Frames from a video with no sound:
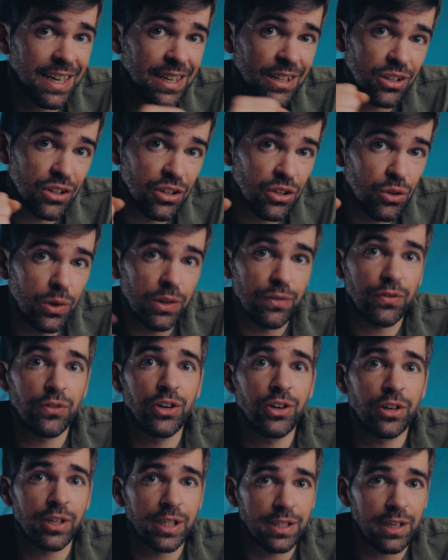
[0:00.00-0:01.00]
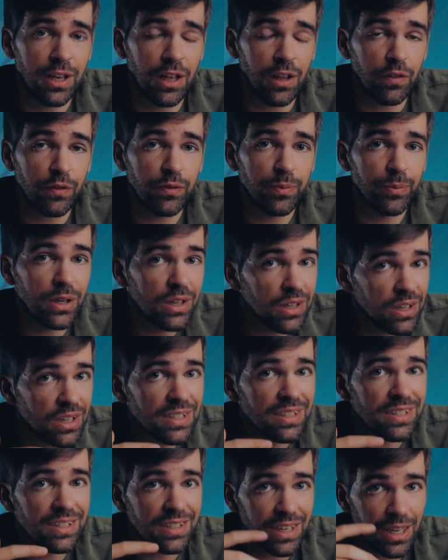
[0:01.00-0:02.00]
then do it for yourself,
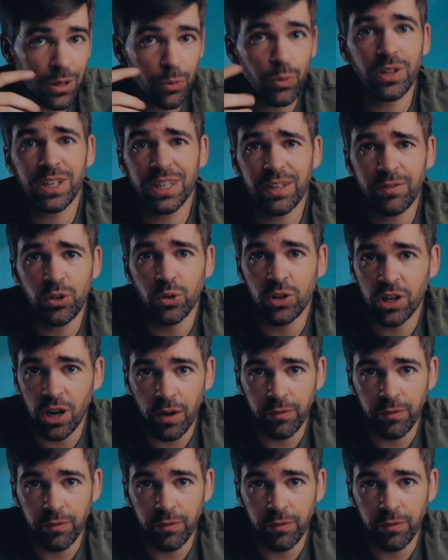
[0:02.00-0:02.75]
because it will give you